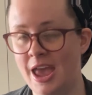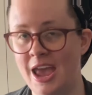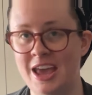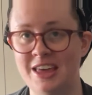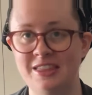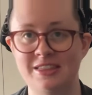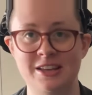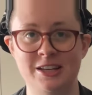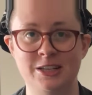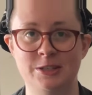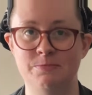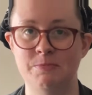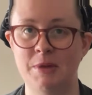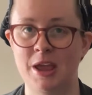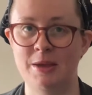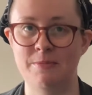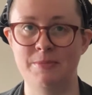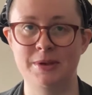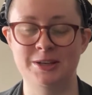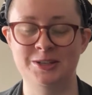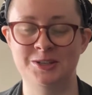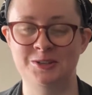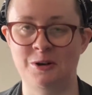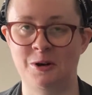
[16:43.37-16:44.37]
This may
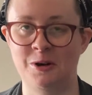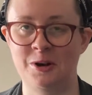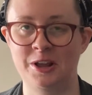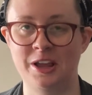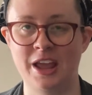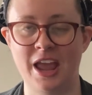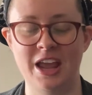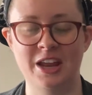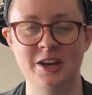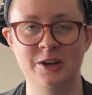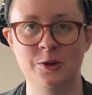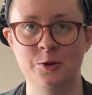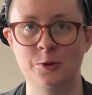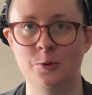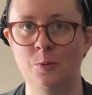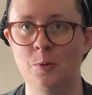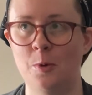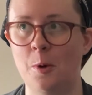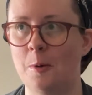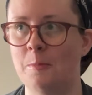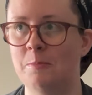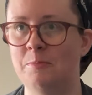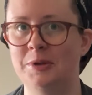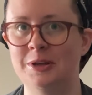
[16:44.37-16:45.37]
be starting a
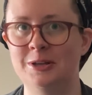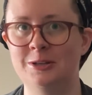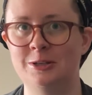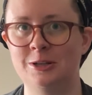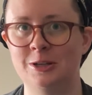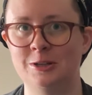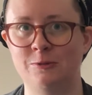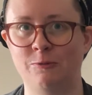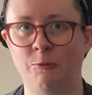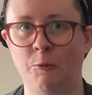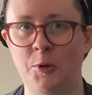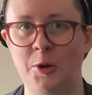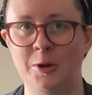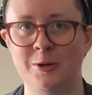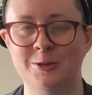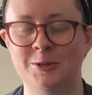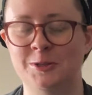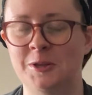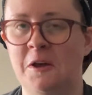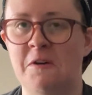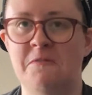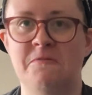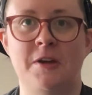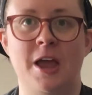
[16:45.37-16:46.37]
new business for
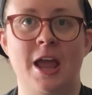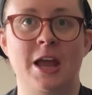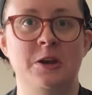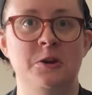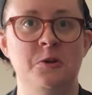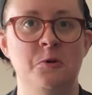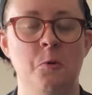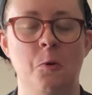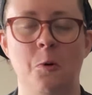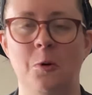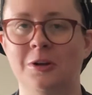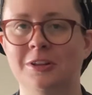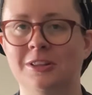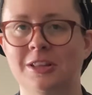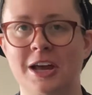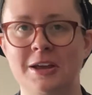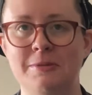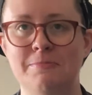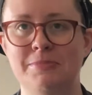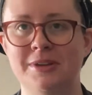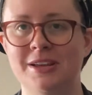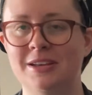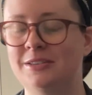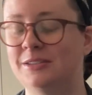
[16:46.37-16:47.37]
yourself, a new online
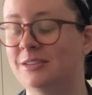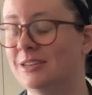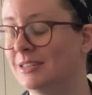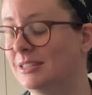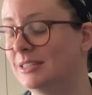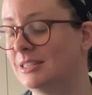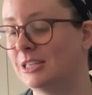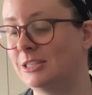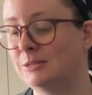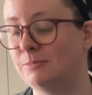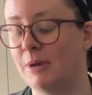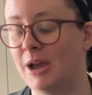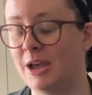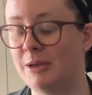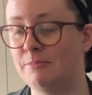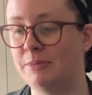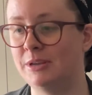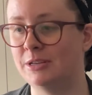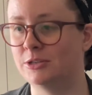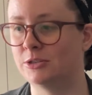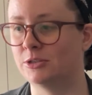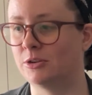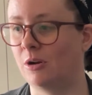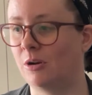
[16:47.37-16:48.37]
business. This might be
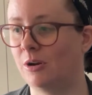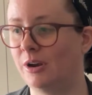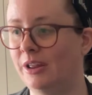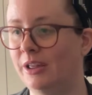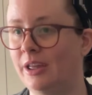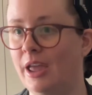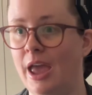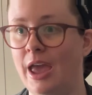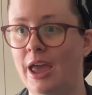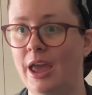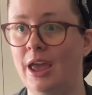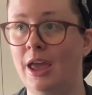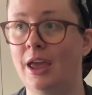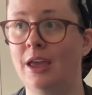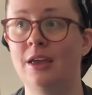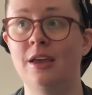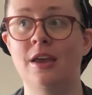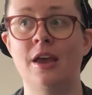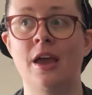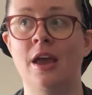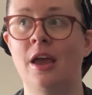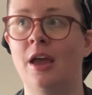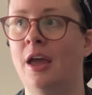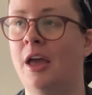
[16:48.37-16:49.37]
starting a
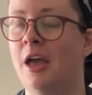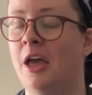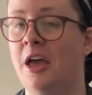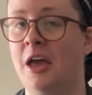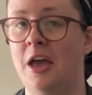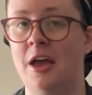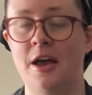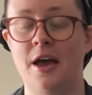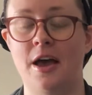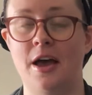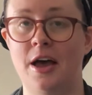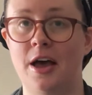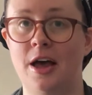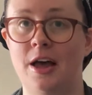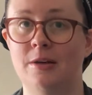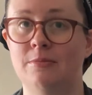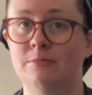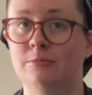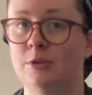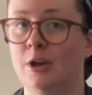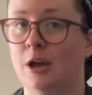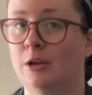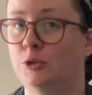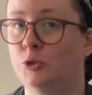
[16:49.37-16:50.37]
um,
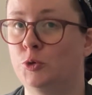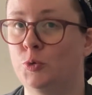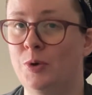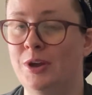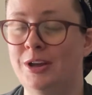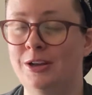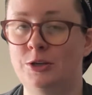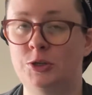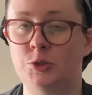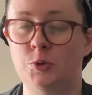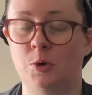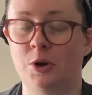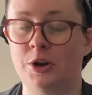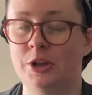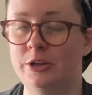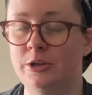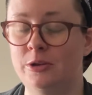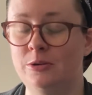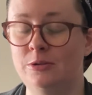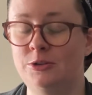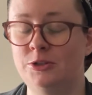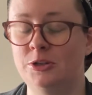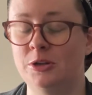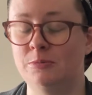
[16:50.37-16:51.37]
a Twitch or a
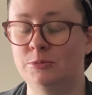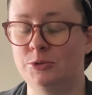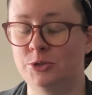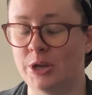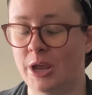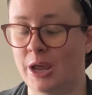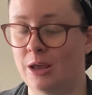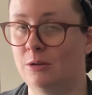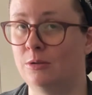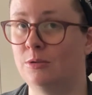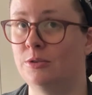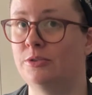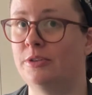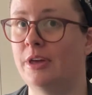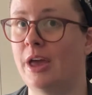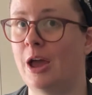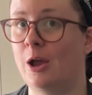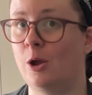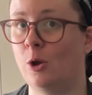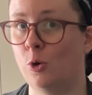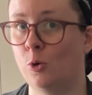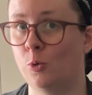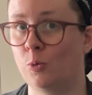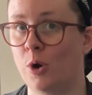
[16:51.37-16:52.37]
YouTube channel
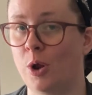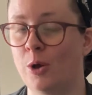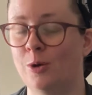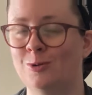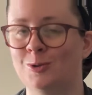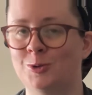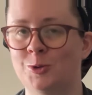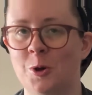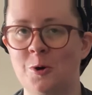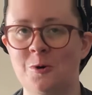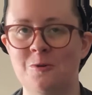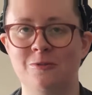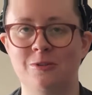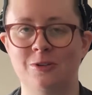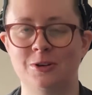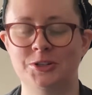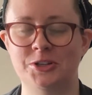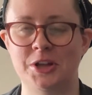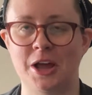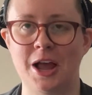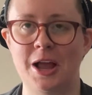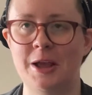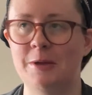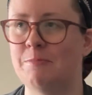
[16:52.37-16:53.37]
that grows over
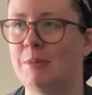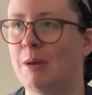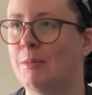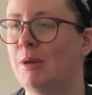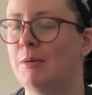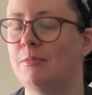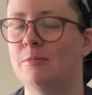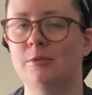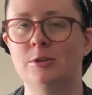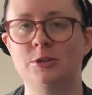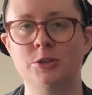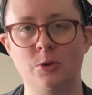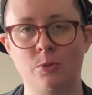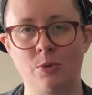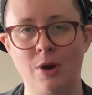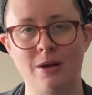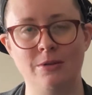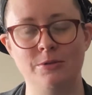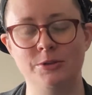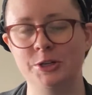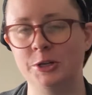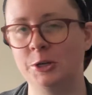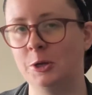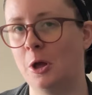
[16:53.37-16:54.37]
time, maybe
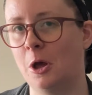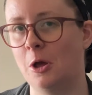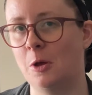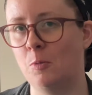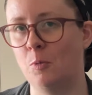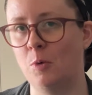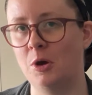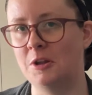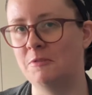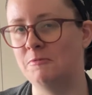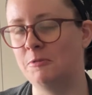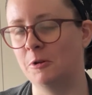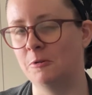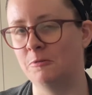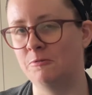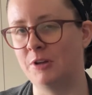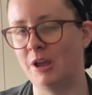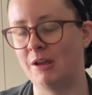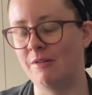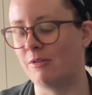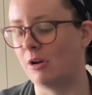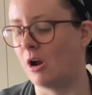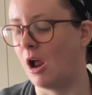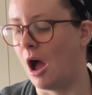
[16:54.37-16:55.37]
surrounding one of your
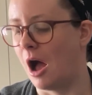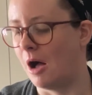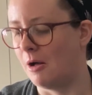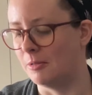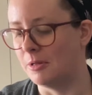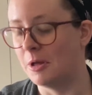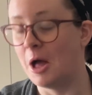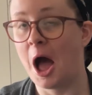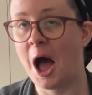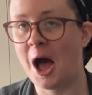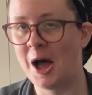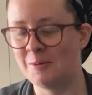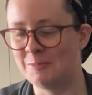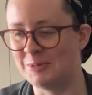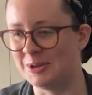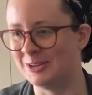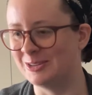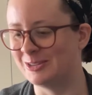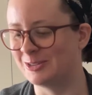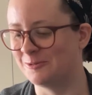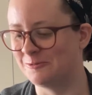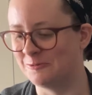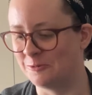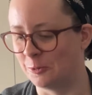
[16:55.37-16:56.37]
favorite ho
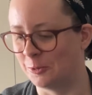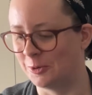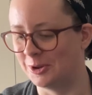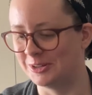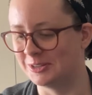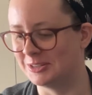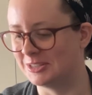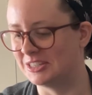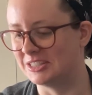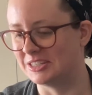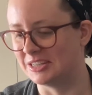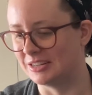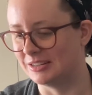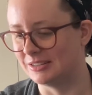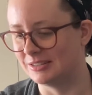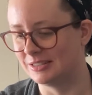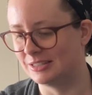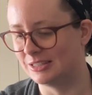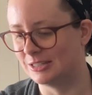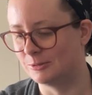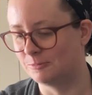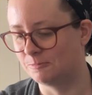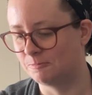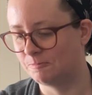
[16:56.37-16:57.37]
hobbies, for
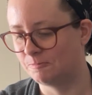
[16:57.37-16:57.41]
instance.